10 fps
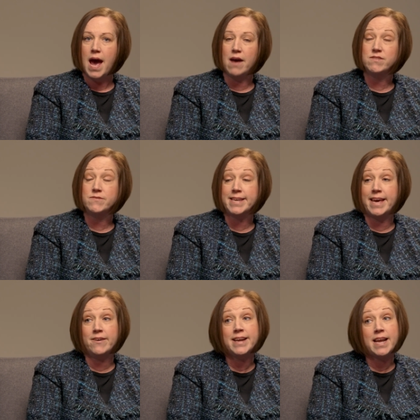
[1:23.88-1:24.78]
I've lived in
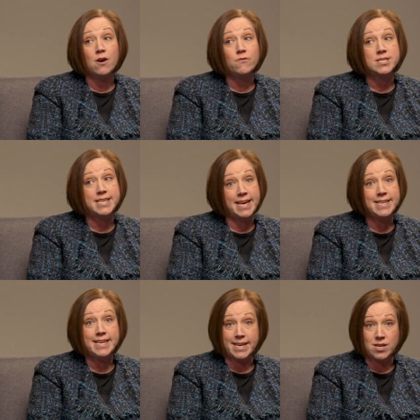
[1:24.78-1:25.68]
Cary now for
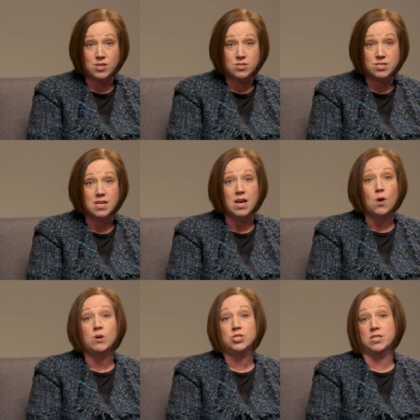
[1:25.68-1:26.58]
10 years,
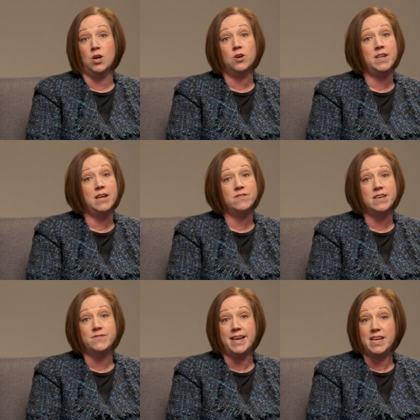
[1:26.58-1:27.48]
which is longer than I've
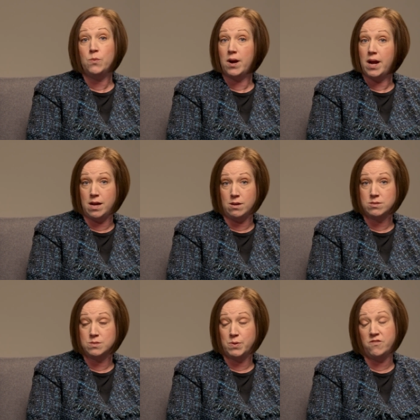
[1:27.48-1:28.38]
lived anywhere
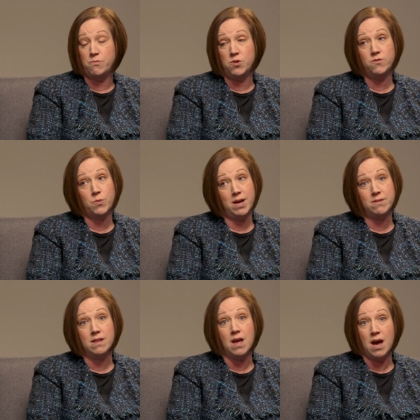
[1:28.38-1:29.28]
else. We've moved
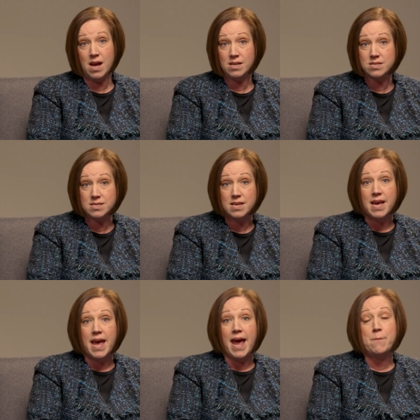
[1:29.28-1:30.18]
around a lot,
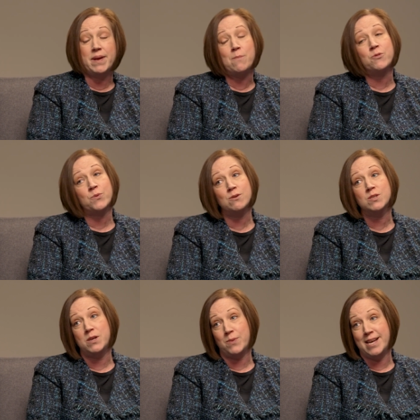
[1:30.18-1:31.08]
but I'm thrilled
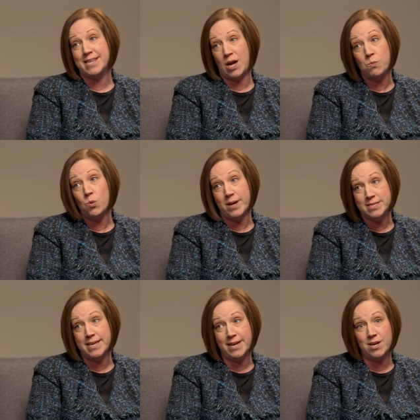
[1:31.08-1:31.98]
to be raising our
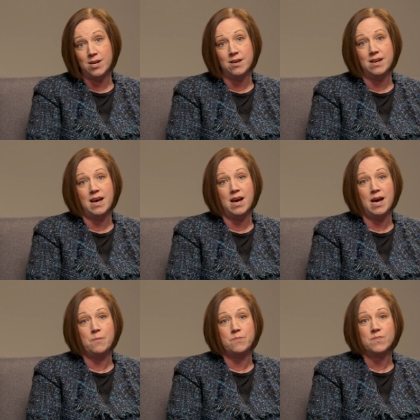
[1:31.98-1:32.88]
boys here.
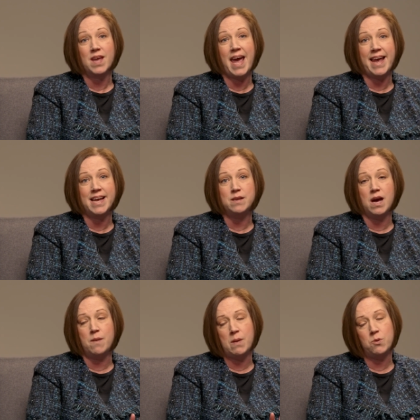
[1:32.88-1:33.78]

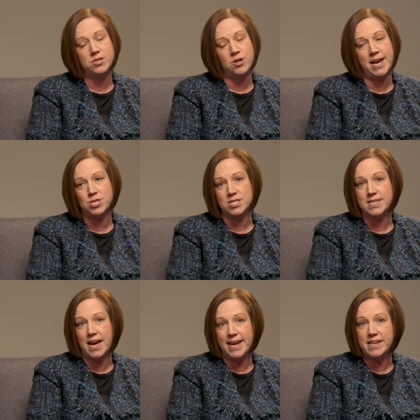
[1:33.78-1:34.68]
My boys are ages
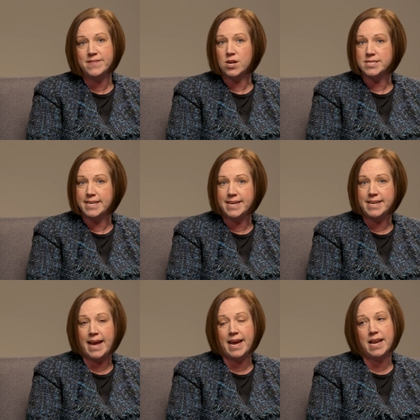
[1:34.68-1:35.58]
9 and
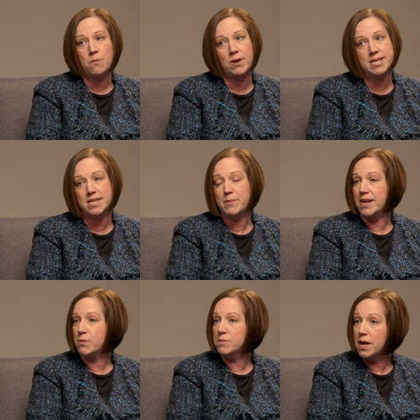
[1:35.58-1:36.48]
13, and I'm raising them
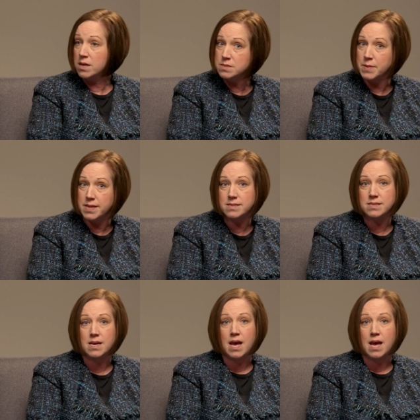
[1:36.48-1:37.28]
here with my husband.